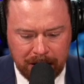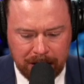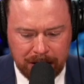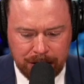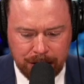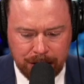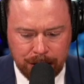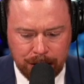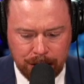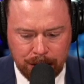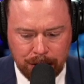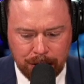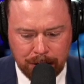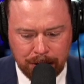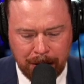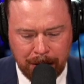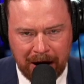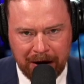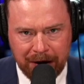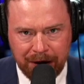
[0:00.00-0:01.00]
to
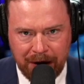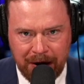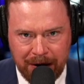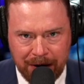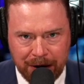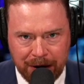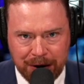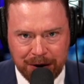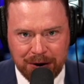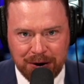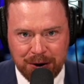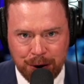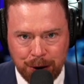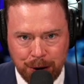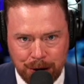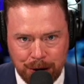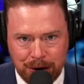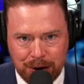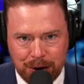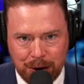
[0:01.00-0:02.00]
my favorite
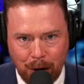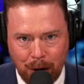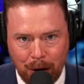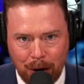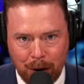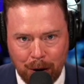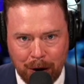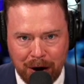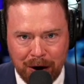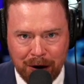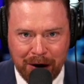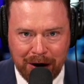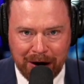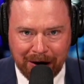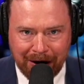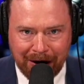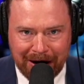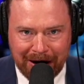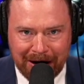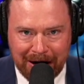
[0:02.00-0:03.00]
suit store where
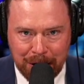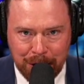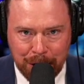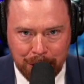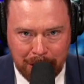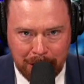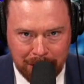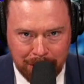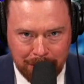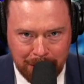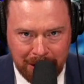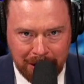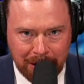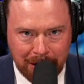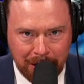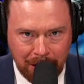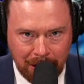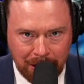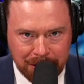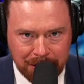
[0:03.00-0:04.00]
they give me a
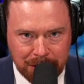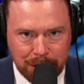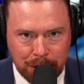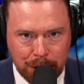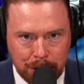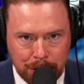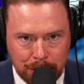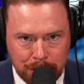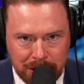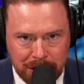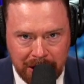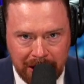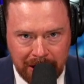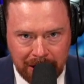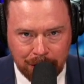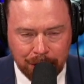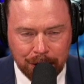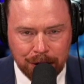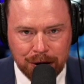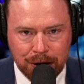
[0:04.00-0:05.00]
custom
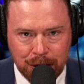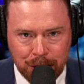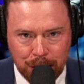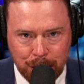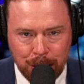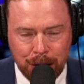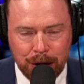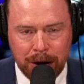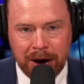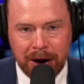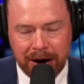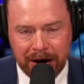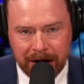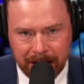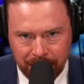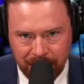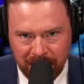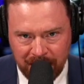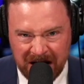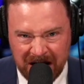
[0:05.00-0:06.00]
tailored suit and
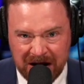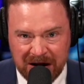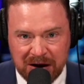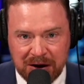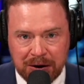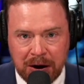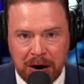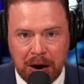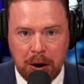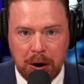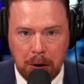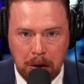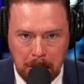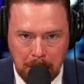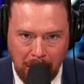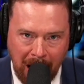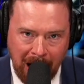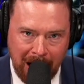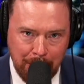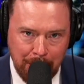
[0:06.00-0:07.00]
it fits
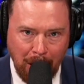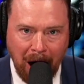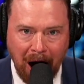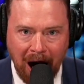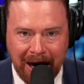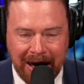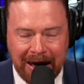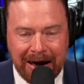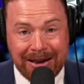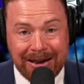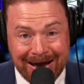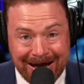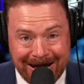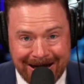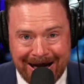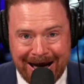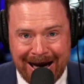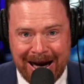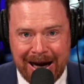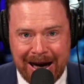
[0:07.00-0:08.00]
my body
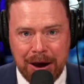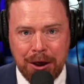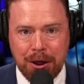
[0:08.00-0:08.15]
today,